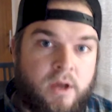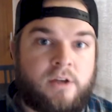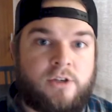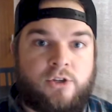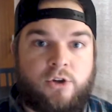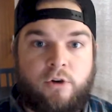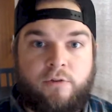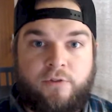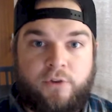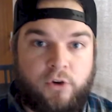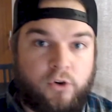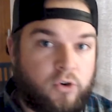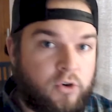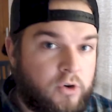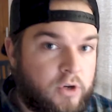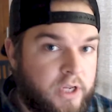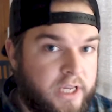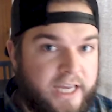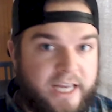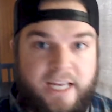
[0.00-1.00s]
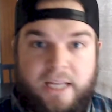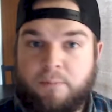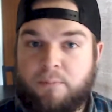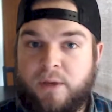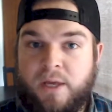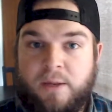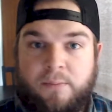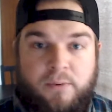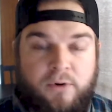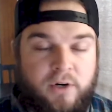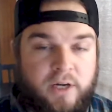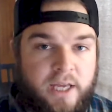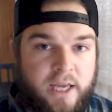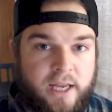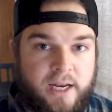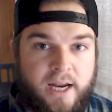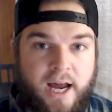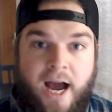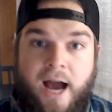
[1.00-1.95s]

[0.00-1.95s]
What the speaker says: So if you're getting people in,